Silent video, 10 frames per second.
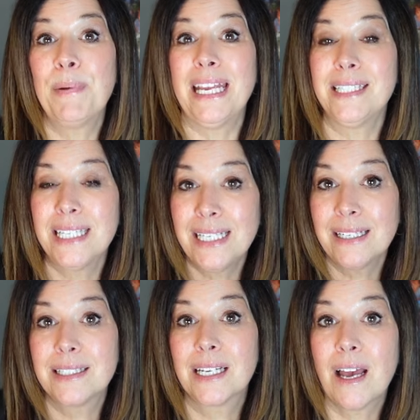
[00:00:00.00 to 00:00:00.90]
pay
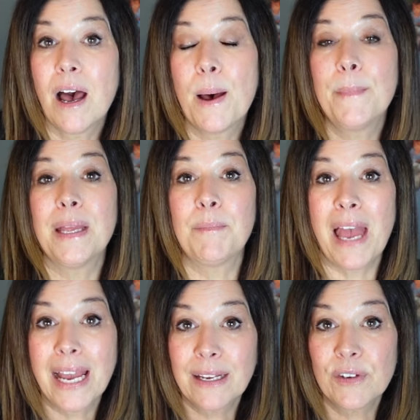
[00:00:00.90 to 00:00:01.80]
Tina to come and
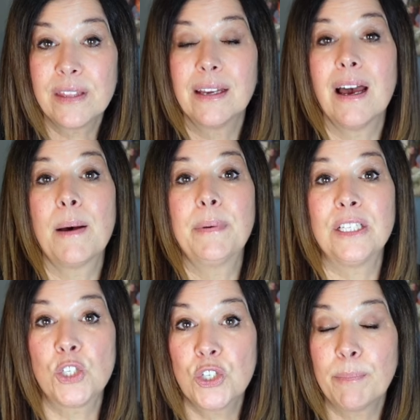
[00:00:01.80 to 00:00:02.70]
pack everything up
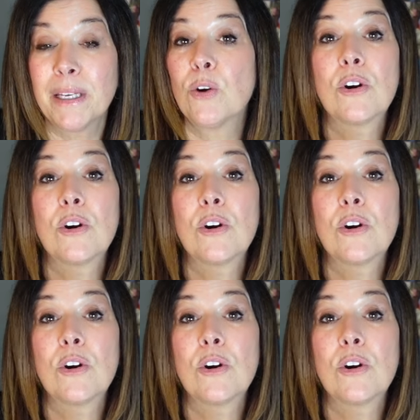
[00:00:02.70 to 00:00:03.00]
and ship it?